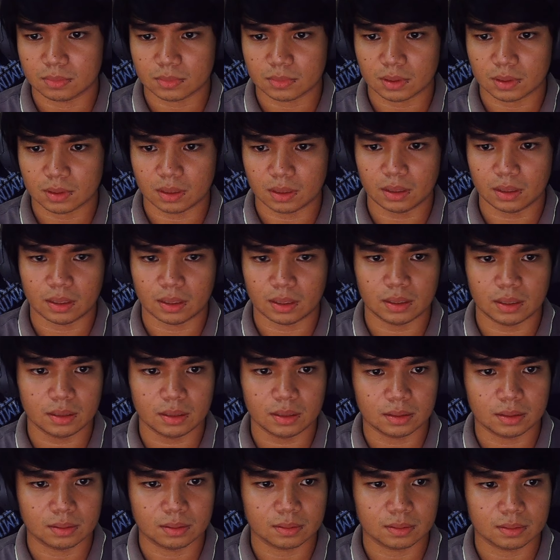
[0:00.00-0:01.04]
Okay, edit.
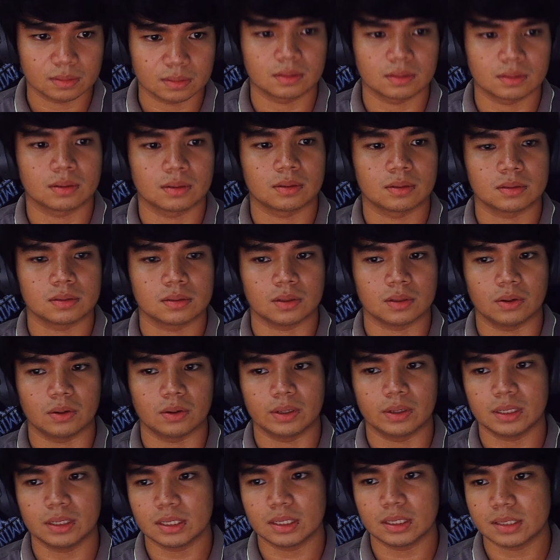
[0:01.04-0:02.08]
So
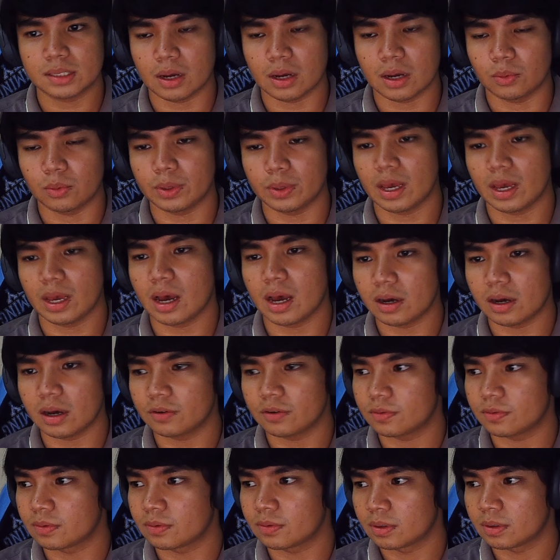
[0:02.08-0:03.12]
here it is now. We have
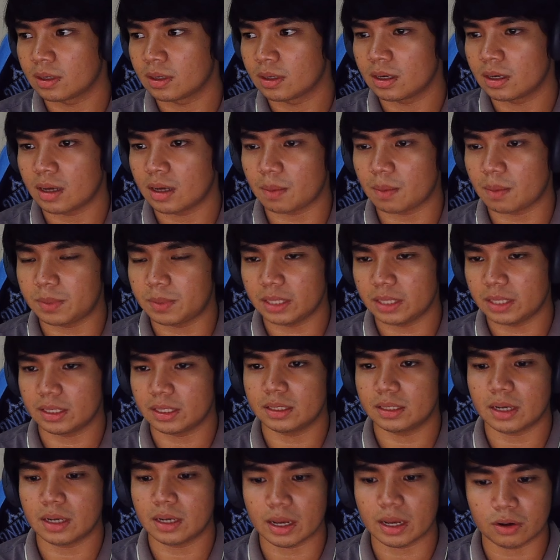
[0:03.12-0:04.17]
updated
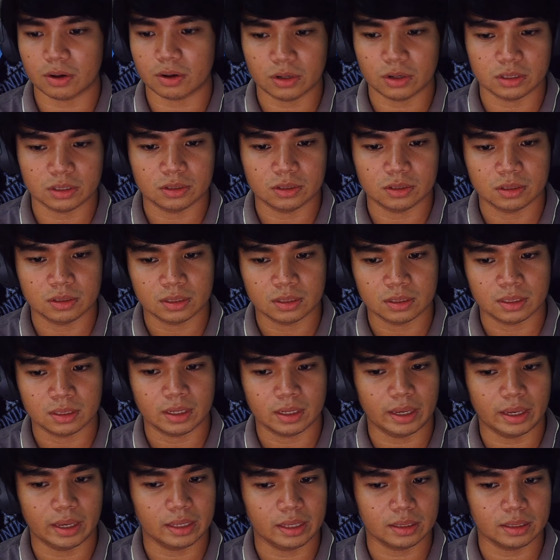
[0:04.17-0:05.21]
the record
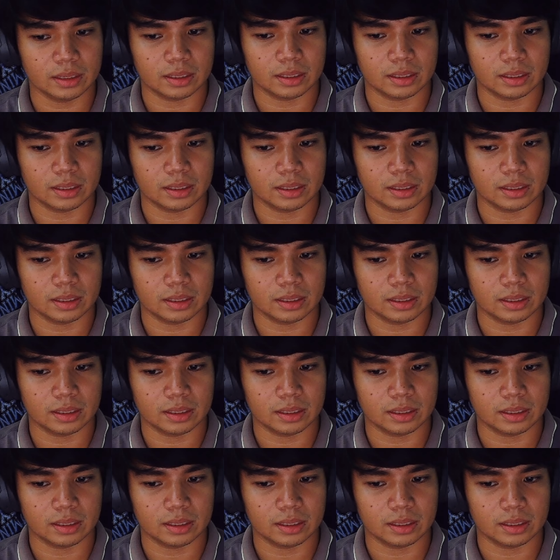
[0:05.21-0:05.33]
in the